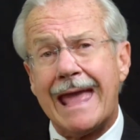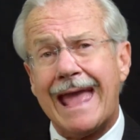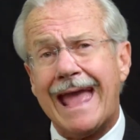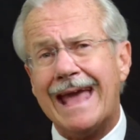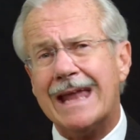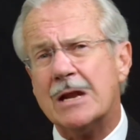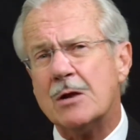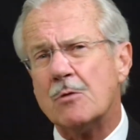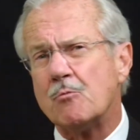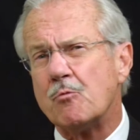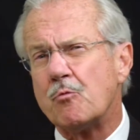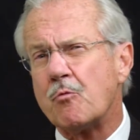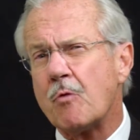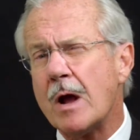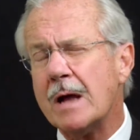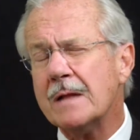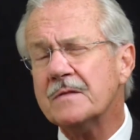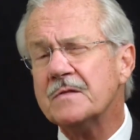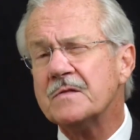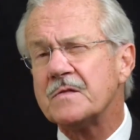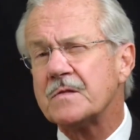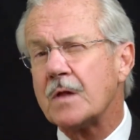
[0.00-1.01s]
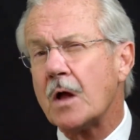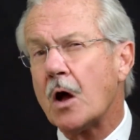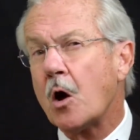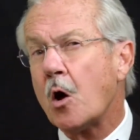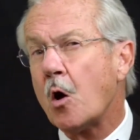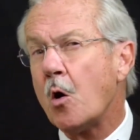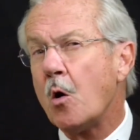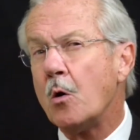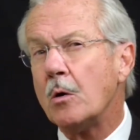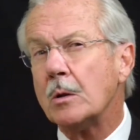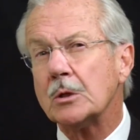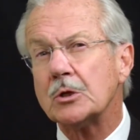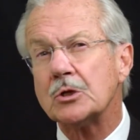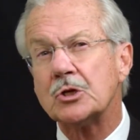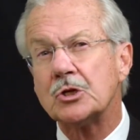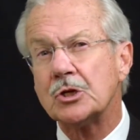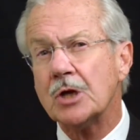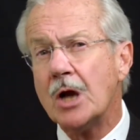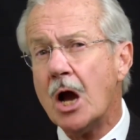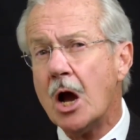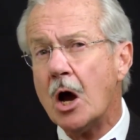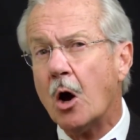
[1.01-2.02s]
and it runs the whole
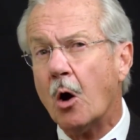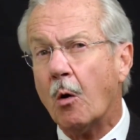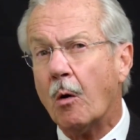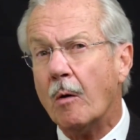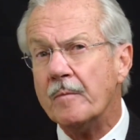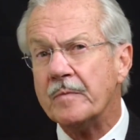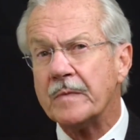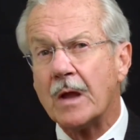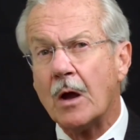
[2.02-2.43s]
show.